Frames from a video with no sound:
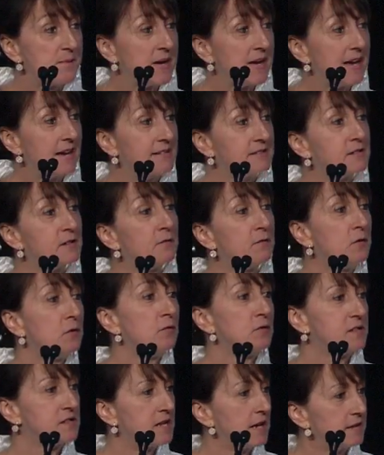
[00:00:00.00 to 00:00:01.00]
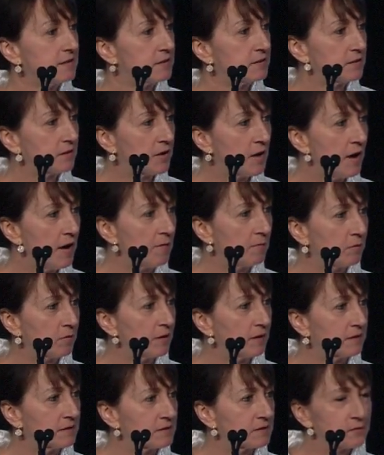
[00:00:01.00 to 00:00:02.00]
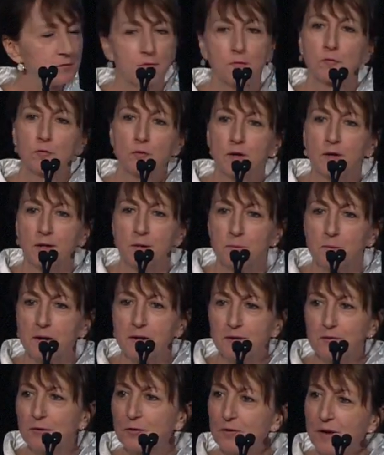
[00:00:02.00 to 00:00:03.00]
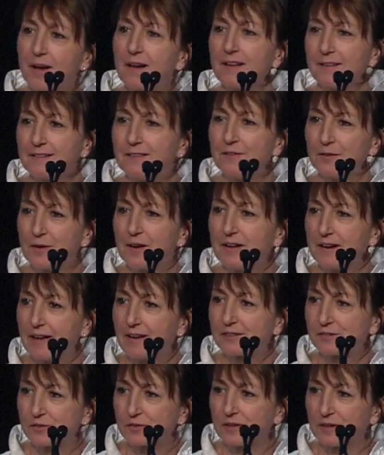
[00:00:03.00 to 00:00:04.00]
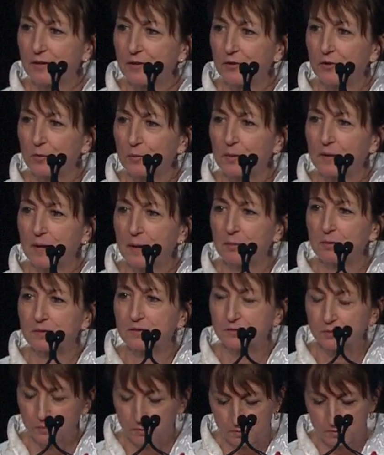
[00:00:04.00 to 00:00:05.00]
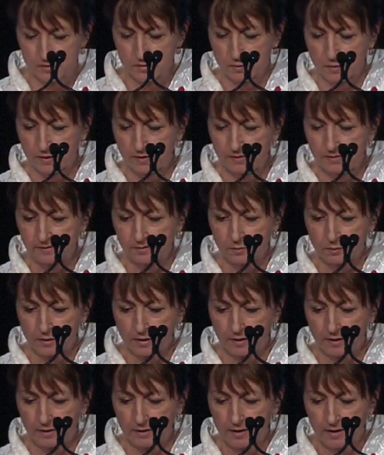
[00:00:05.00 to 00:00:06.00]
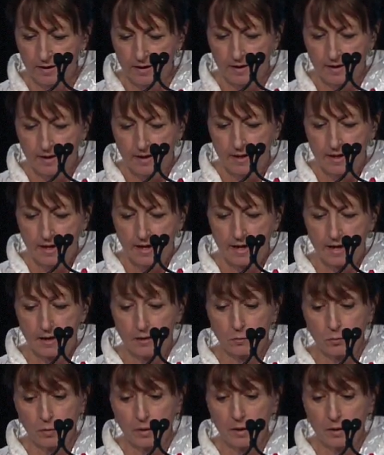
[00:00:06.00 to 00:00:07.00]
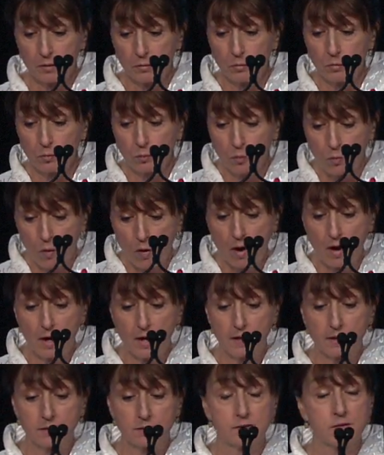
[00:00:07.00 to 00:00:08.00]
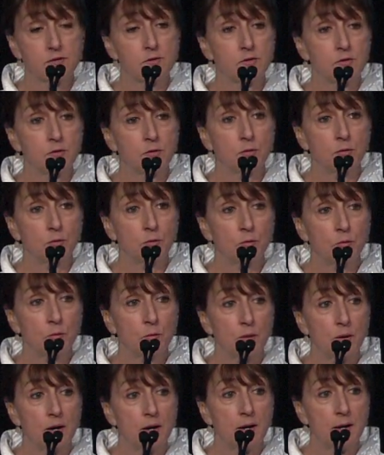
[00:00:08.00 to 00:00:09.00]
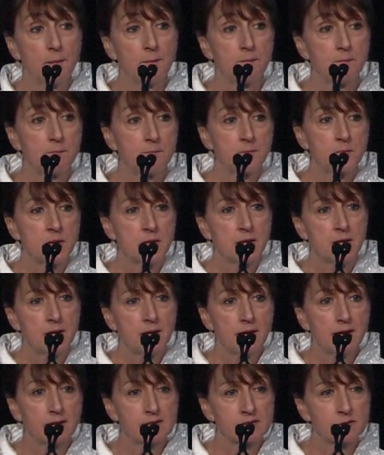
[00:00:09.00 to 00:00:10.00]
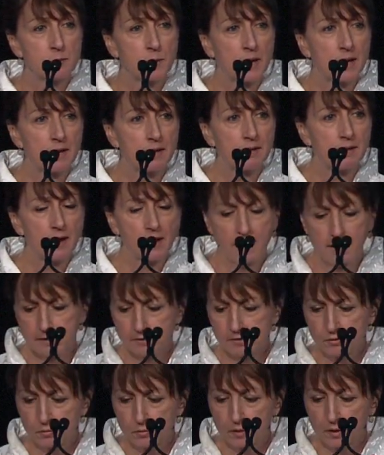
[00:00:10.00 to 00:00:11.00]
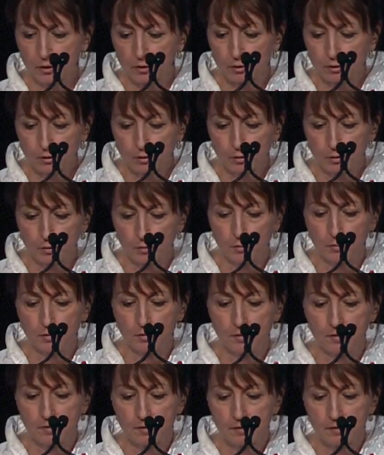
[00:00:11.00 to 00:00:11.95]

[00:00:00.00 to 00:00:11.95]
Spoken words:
as if you've attended the conference for free, but you're not actually here. You'll be able to participate, and we want to expand that to include